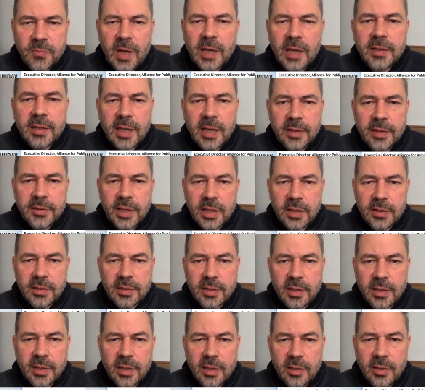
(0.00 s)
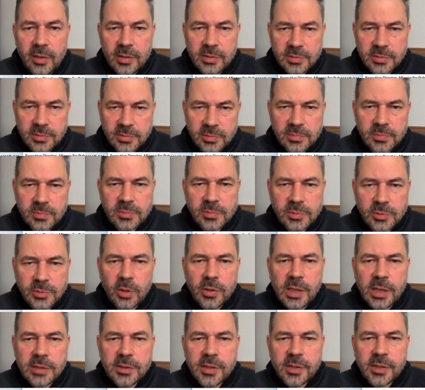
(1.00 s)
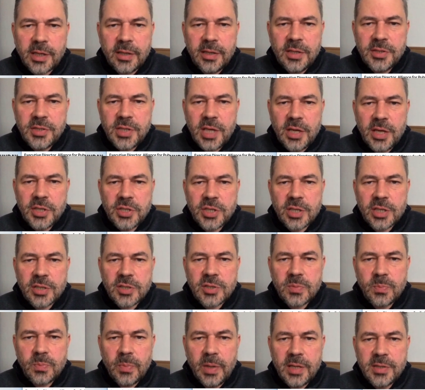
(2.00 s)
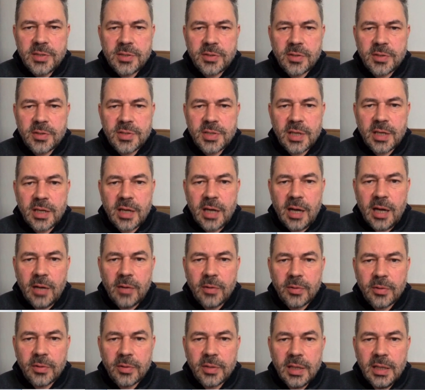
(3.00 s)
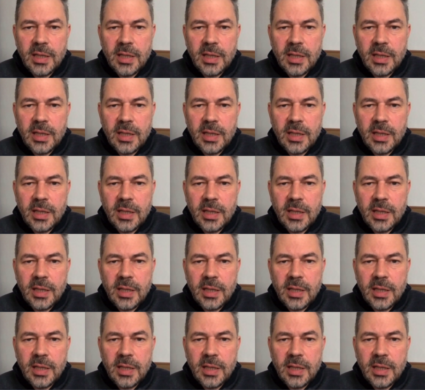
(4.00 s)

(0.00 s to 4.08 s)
100 local organizations based on the ground.